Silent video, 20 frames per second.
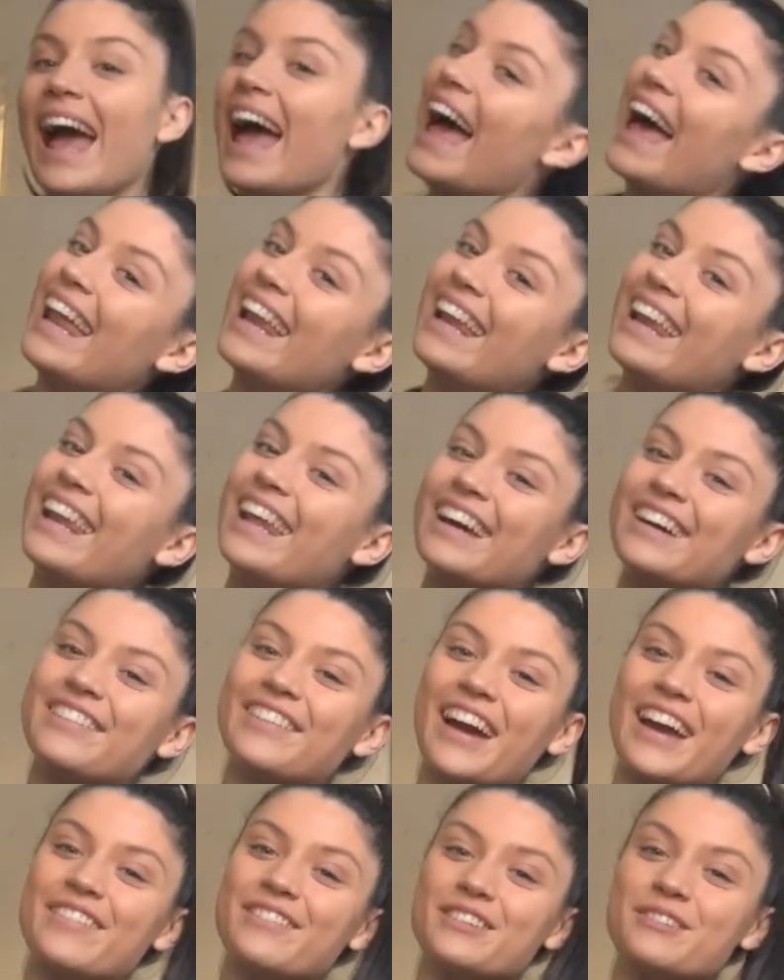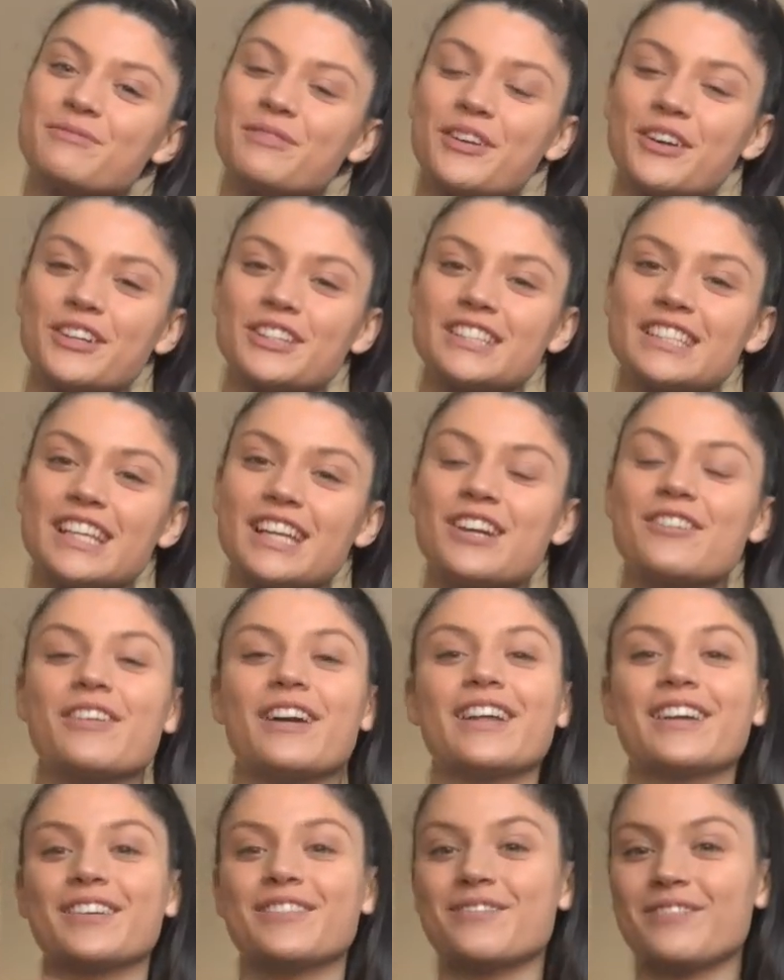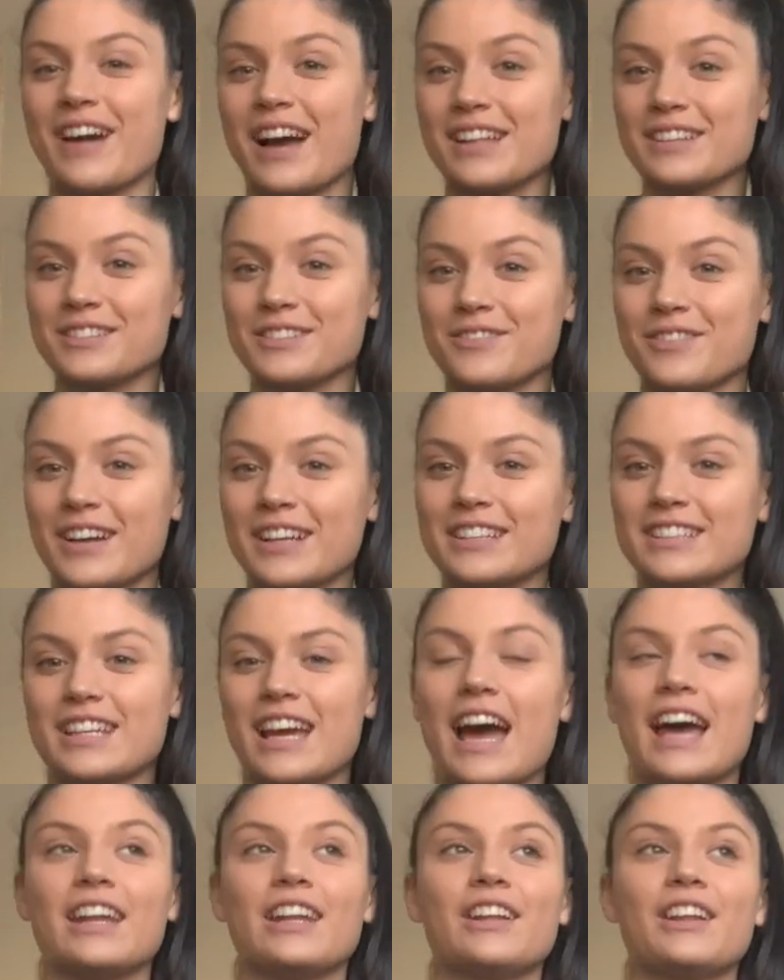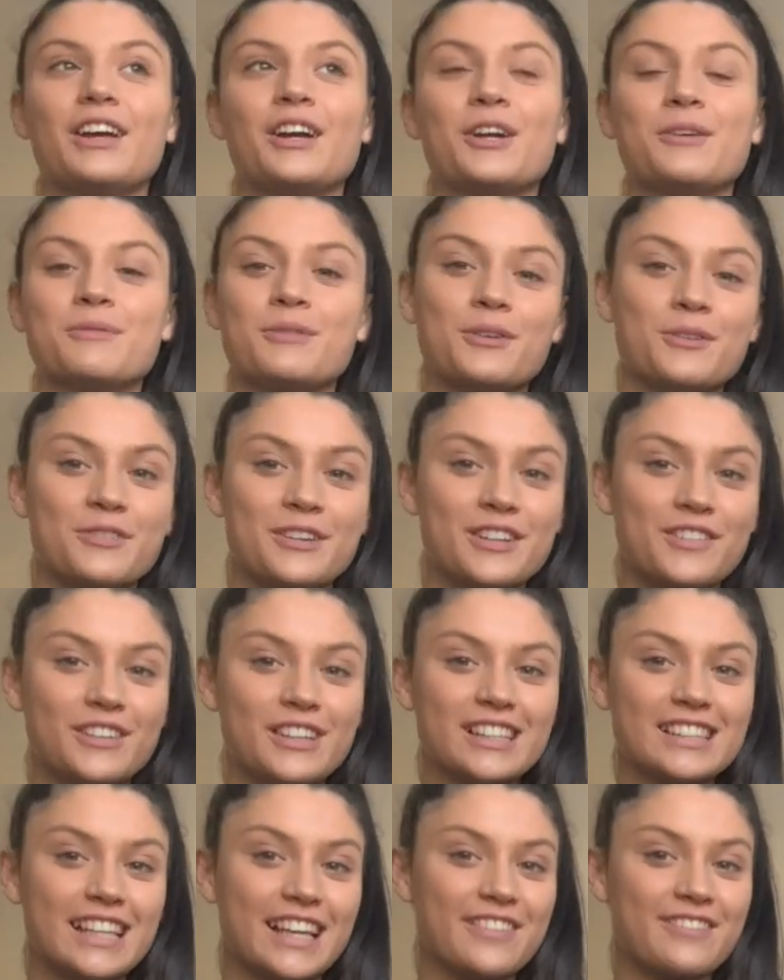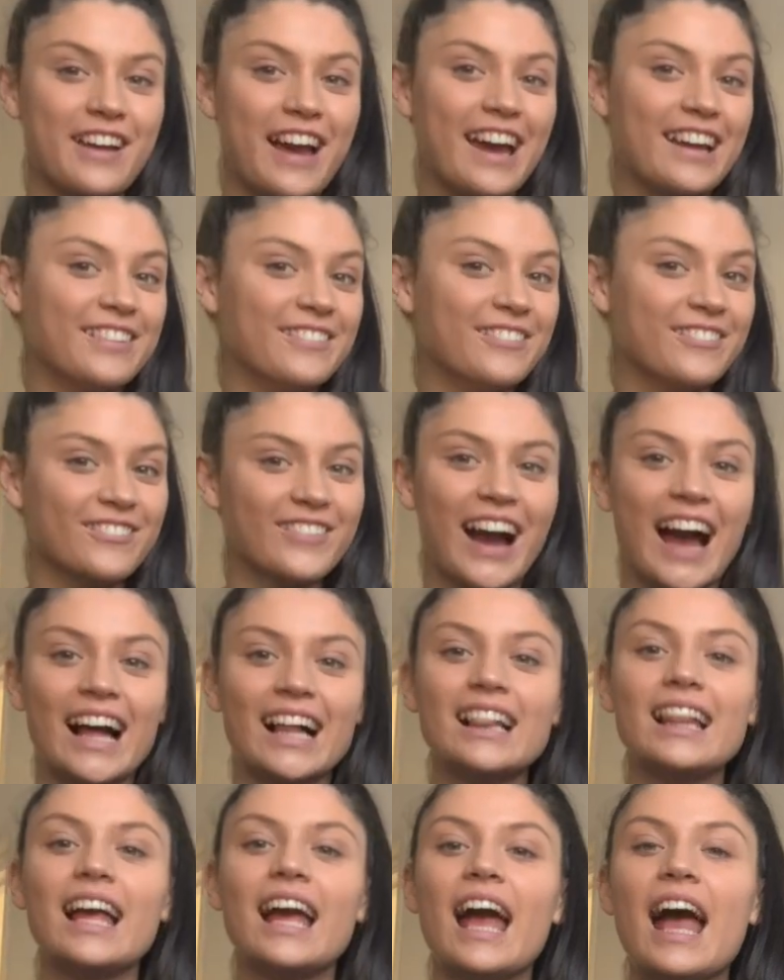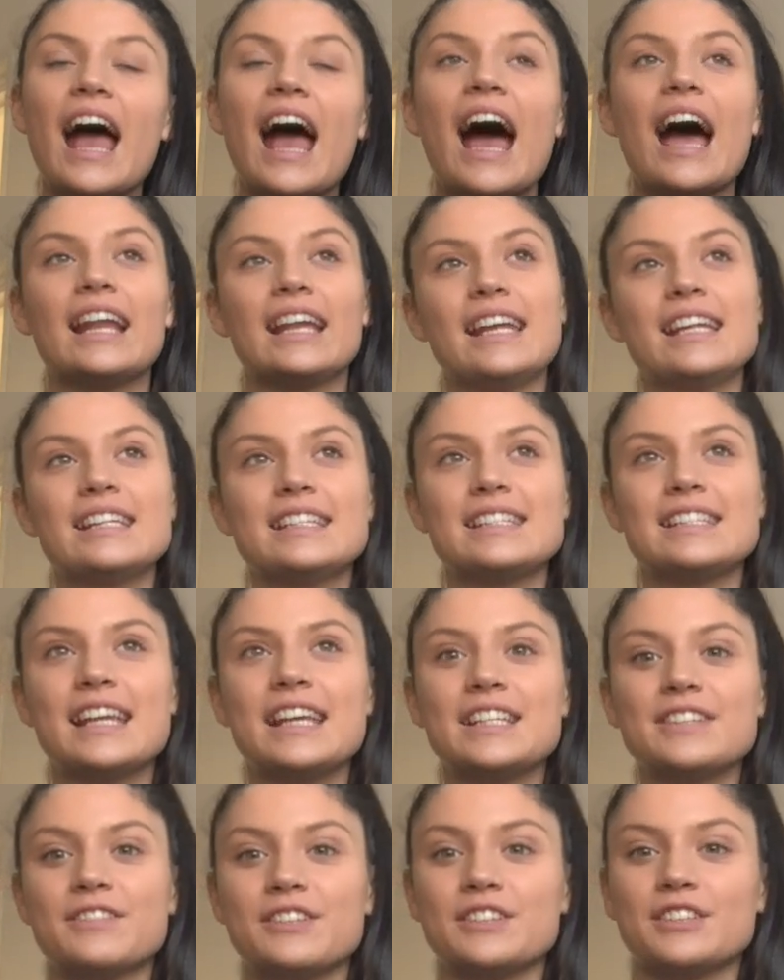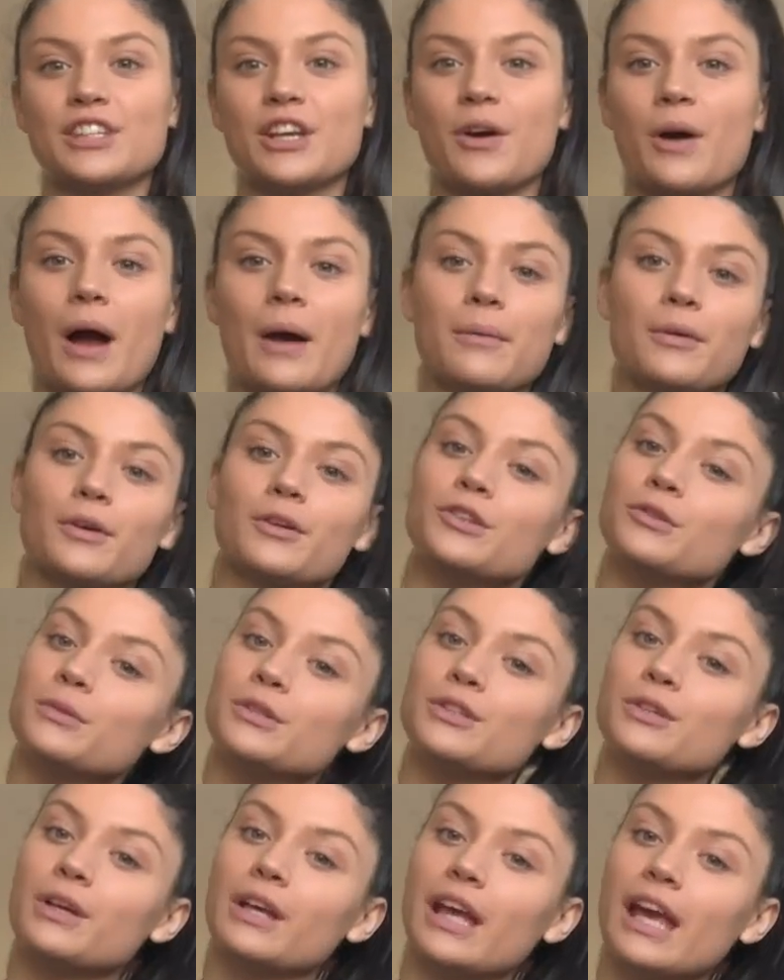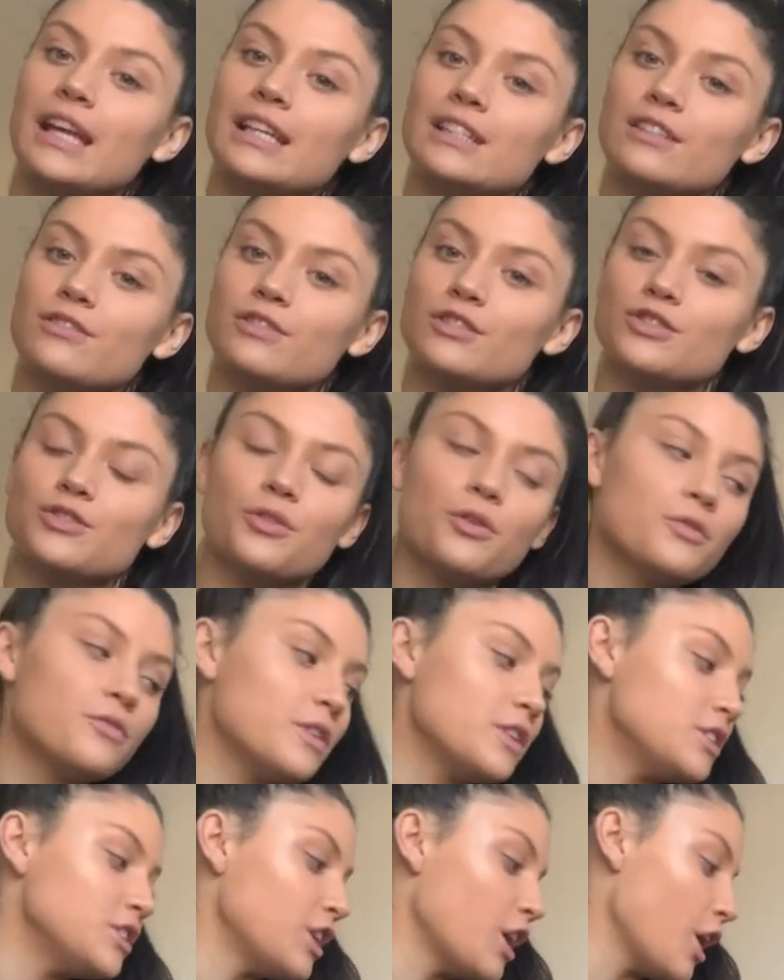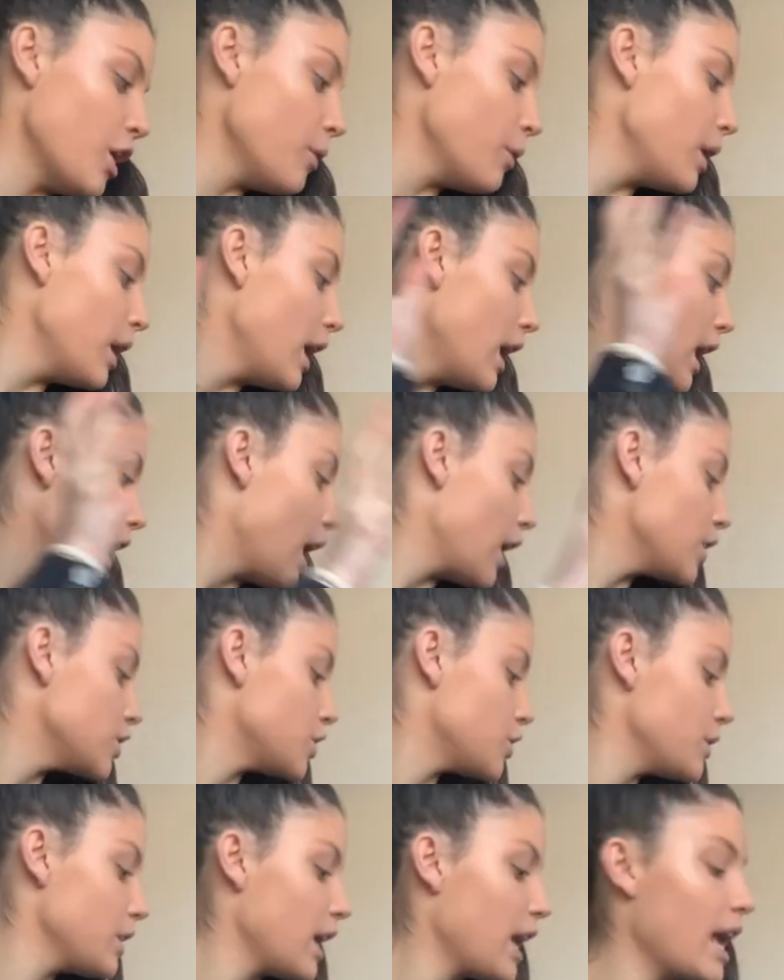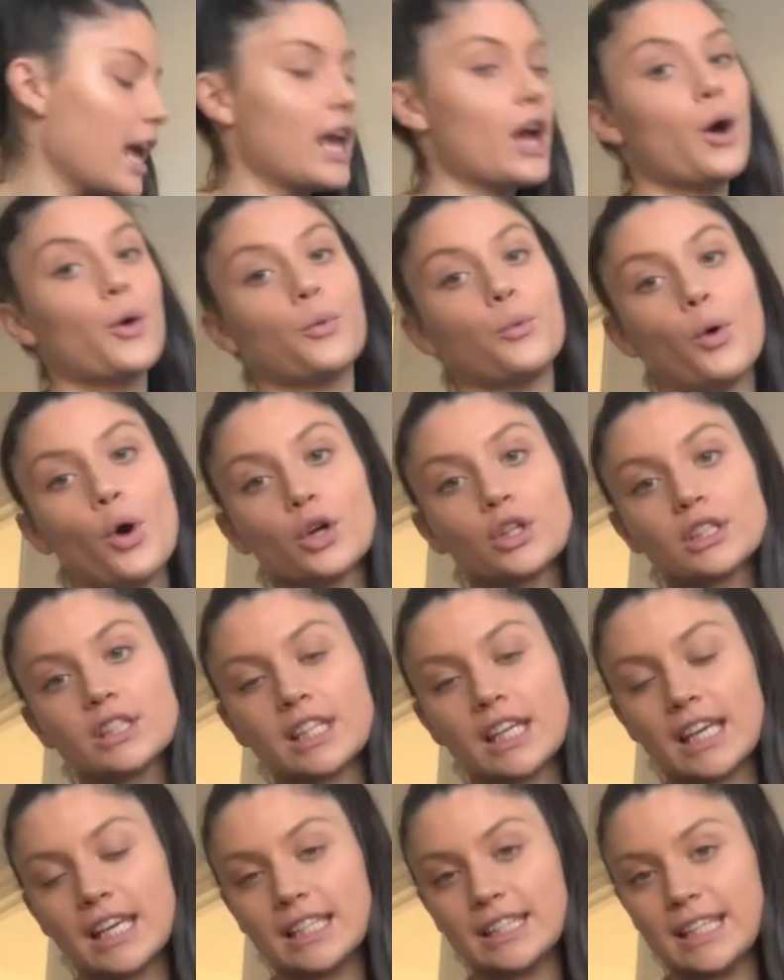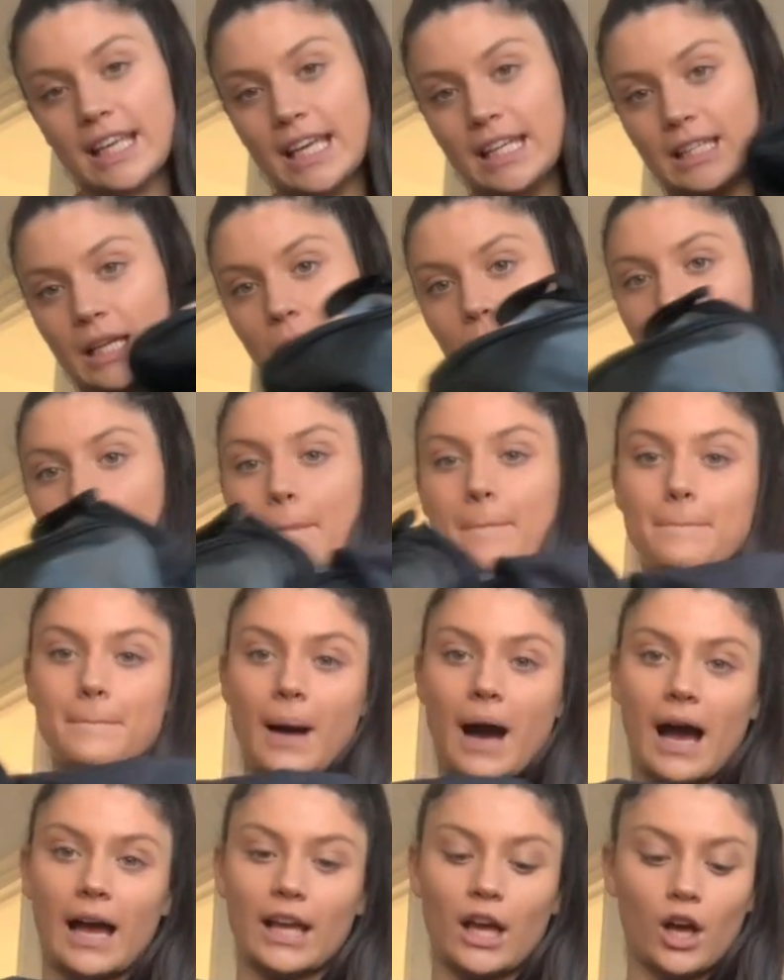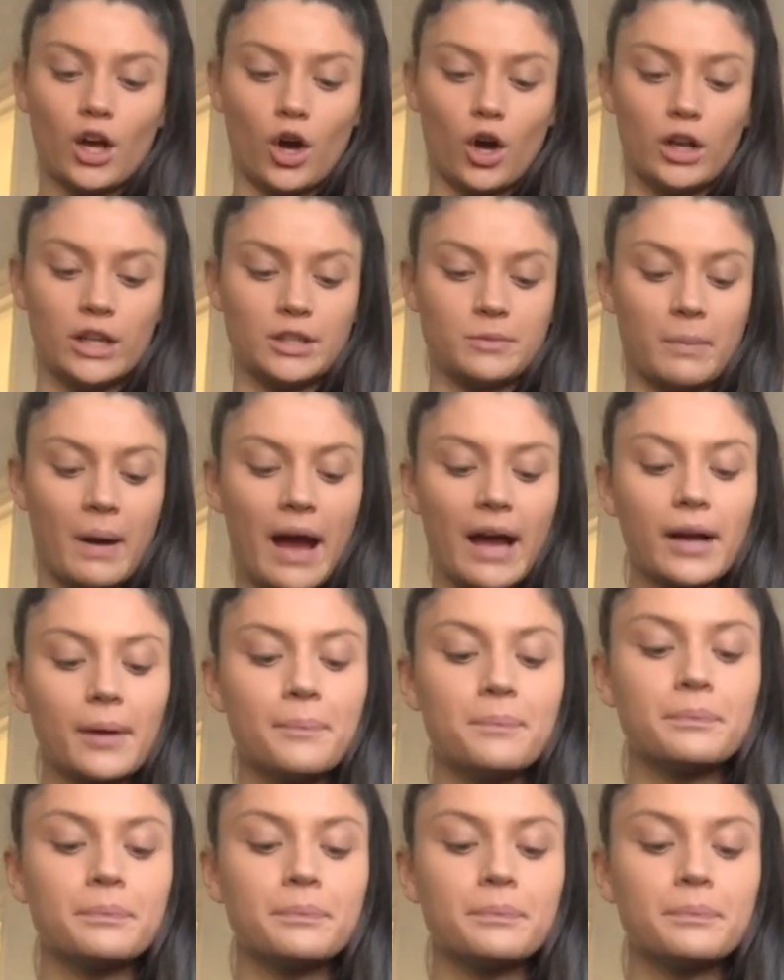Hello everybody, welcome back to my channel. I hope you're all really safe and well. And in today's video, I'm going to be doing a different sort of video and doing a what is in my college bag.